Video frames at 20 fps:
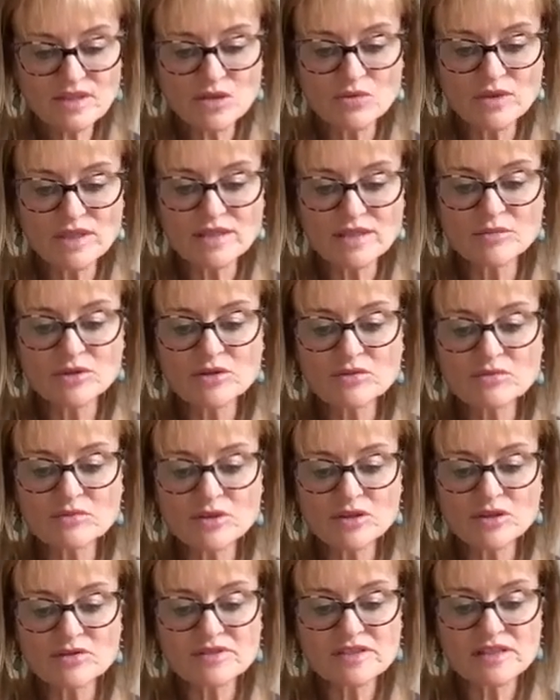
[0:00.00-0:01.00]
when the moon
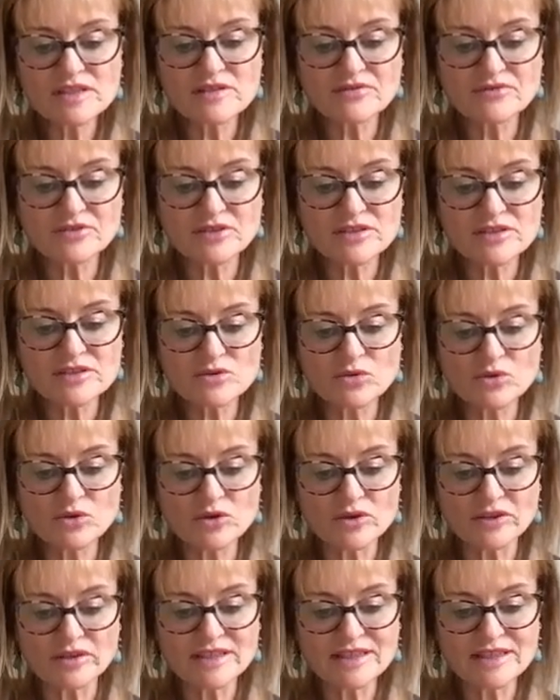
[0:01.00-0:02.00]
moves to the first
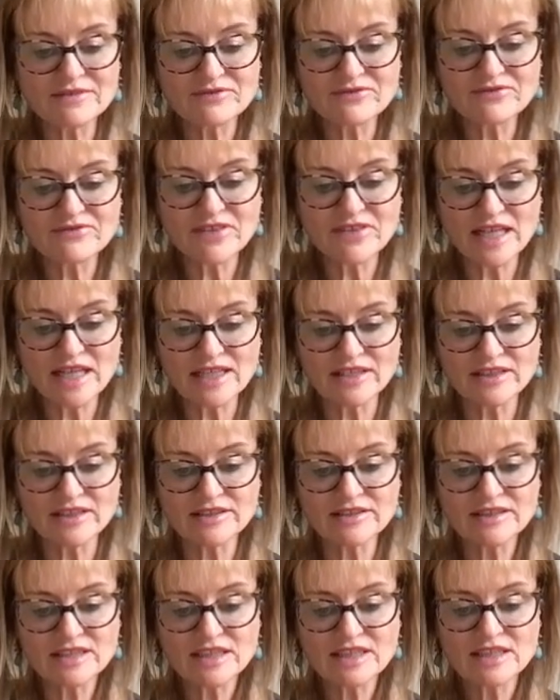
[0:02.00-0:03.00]
quarter in
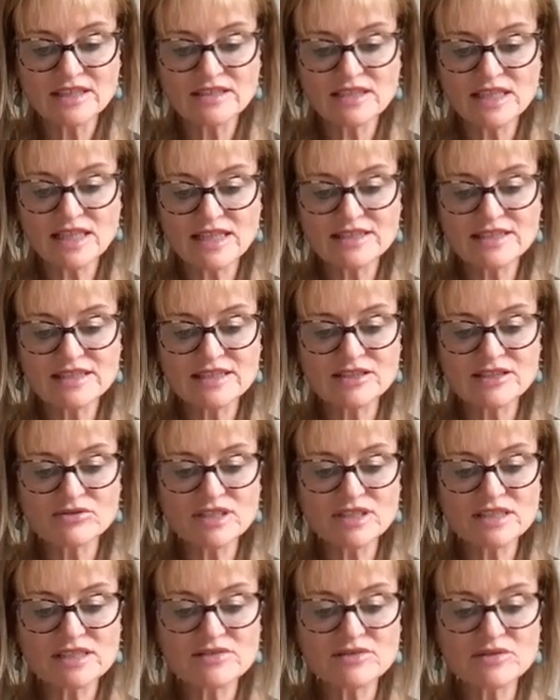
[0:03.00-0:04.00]
fire, 90
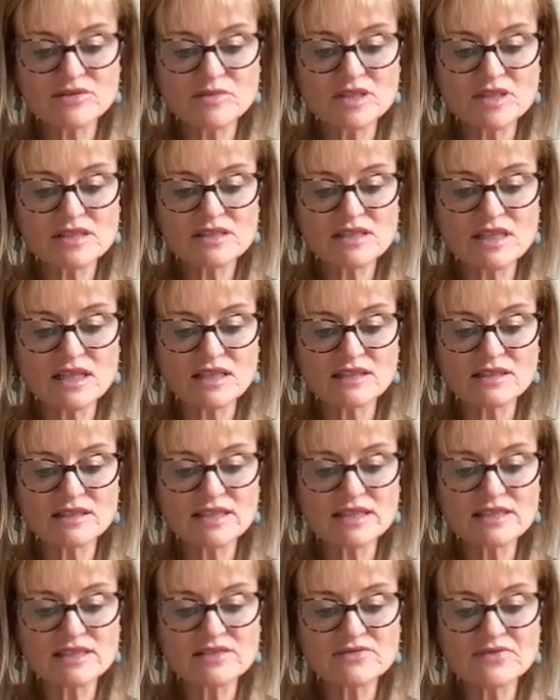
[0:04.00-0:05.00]
degrees from the sun.
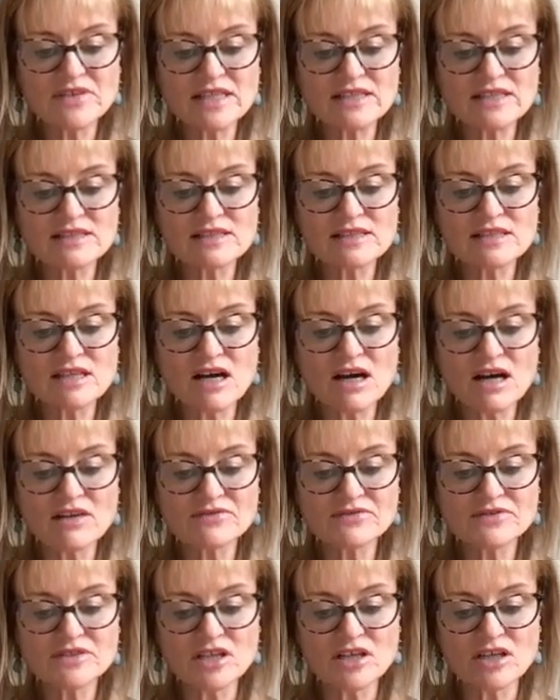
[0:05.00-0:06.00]
Its face is
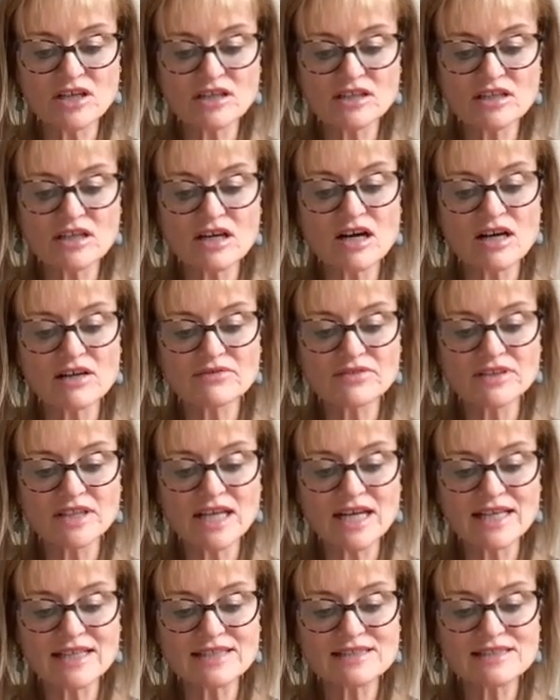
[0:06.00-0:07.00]
half dark, half
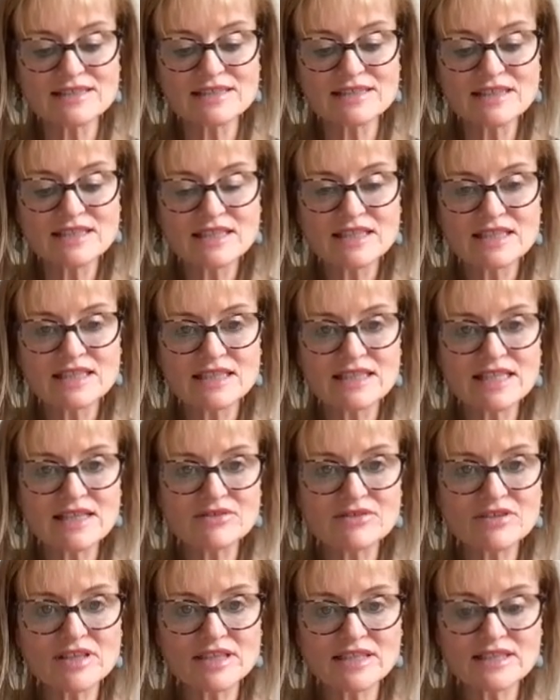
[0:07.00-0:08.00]
light, and
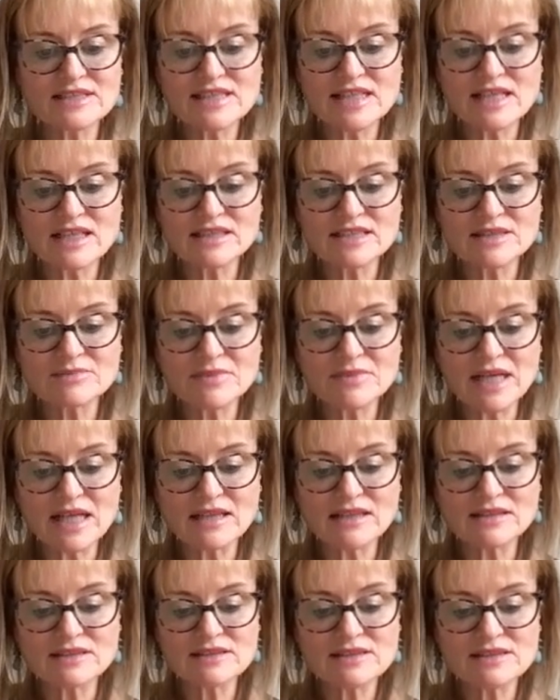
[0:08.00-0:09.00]
everything is held in
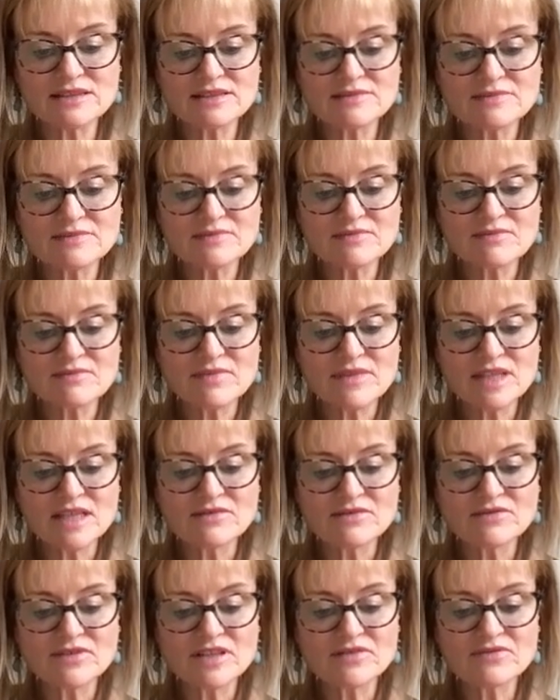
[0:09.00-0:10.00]
balance.
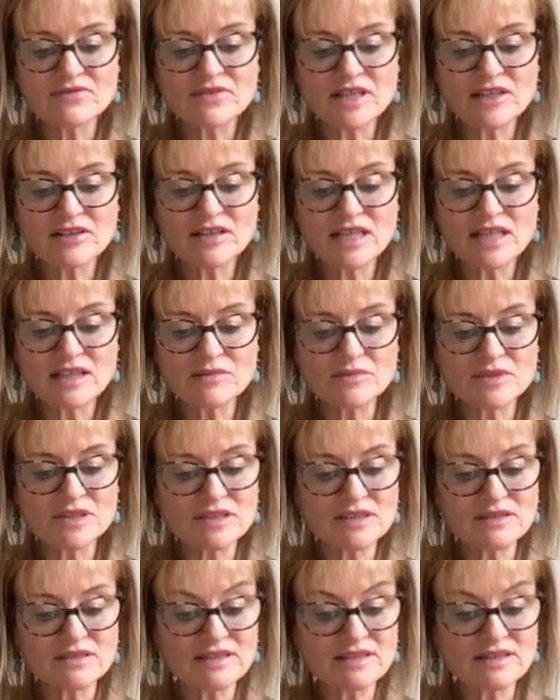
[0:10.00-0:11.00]
For the fire
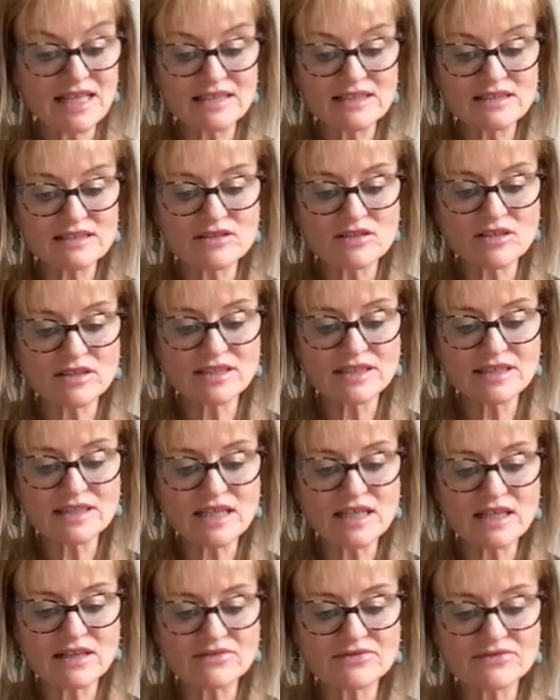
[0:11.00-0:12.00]
element, that is not
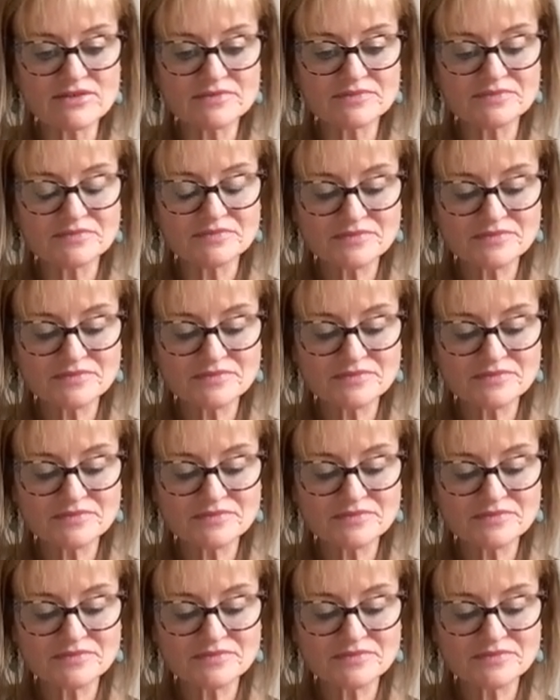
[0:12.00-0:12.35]
enough.